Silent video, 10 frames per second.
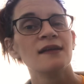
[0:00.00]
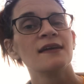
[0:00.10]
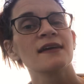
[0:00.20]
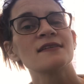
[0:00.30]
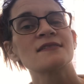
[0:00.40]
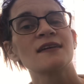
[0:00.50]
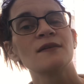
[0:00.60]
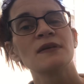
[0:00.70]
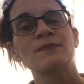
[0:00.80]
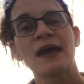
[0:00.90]
He's
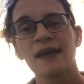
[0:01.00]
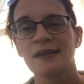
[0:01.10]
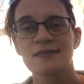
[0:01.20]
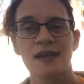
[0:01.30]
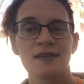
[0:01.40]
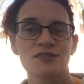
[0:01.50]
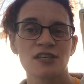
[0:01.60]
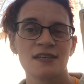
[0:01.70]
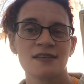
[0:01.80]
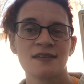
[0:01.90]
gonna be paying
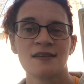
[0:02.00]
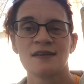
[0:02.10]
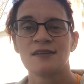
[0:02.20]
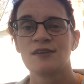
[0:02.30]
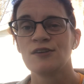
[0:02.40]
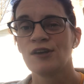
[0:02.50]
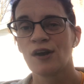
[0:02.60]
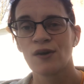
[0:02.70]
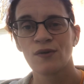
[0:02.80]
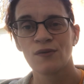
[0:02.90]
attention,
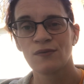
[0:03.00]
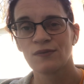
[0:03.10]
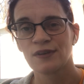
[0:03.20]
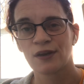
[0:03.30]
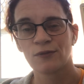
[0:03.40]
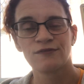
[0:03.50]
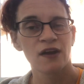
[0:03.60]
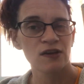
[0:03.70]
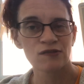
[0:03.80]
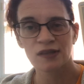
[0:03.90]
no, you know,
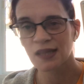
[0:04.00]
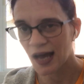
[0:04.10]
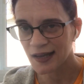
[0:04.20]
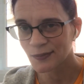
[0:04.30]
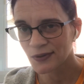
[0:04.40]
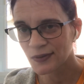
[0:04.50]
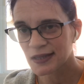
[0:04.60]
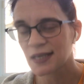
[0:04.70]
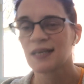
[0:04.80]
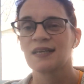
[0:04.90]
very reliable
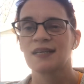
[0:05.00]
with it.